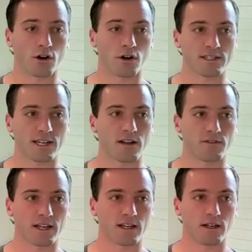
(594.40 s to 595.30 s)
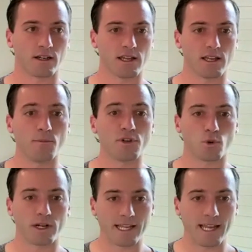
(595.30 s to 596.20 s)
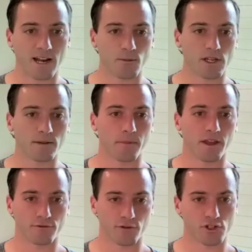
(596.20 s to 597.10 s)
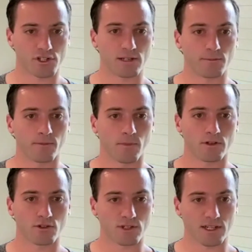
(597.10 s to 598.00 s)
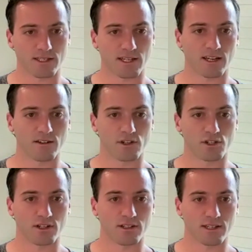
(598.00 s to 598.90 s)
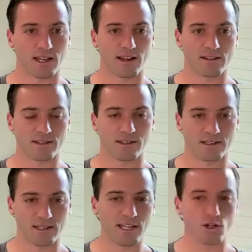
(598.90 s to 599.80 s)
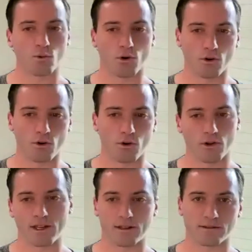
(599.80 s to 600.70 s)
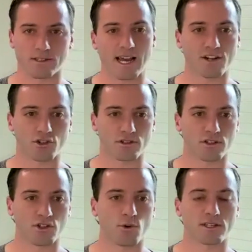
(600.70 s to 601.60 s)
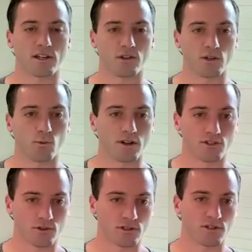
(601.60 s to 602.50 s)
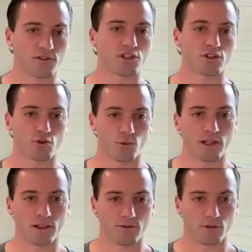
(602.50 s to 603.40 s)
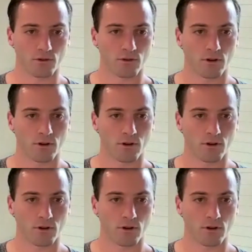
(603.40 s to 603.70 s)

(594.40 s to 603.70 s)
it's kind of like a in between academy and first team. So it's like a second division. It's equal in stature to USL League One. So it's a Division 3 level